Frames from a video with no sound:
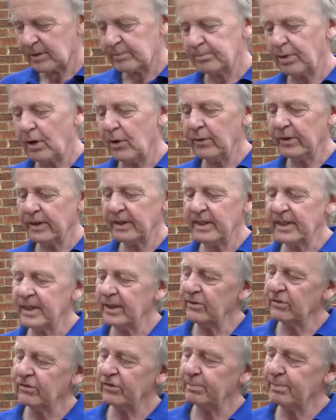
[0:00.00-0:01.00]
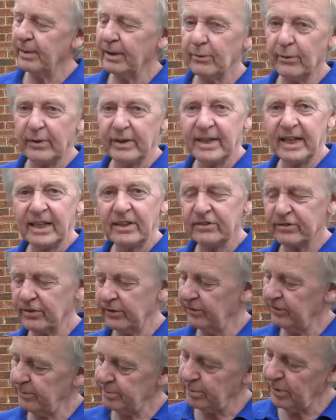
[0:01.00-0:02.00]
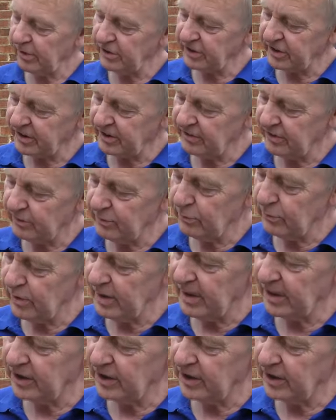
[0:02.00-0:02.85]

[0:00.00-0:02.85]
Pioneer Spirit Renaissance brushes are really